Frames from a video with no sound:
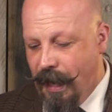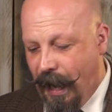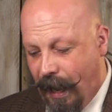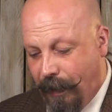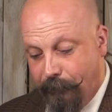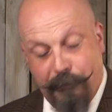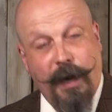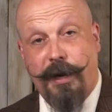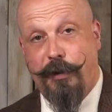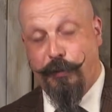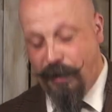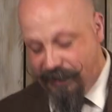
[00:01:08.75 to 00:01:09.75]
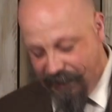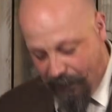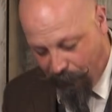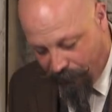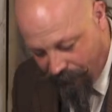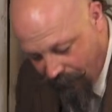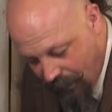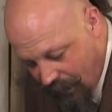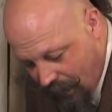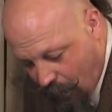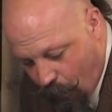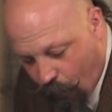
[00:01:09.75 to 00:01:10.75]
Uh, another example
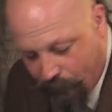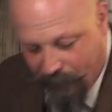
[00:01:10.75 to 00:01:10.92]
would